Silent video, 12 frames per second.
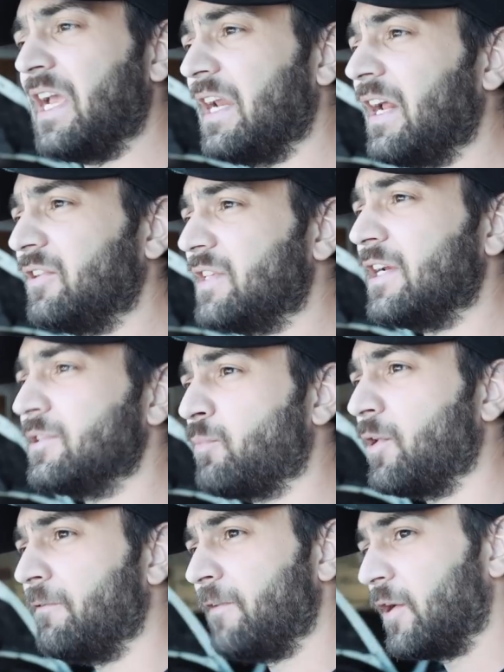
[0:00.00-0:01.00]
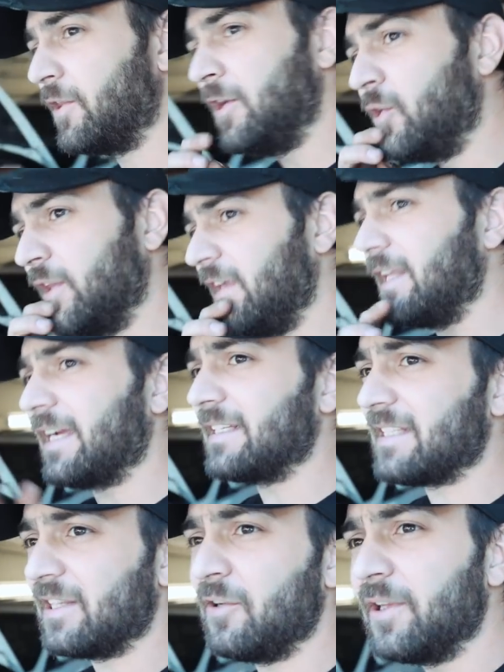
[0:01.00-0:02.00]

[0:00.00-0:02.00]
Yeah. 8 out of 10 is pretty fair. The only, like I said,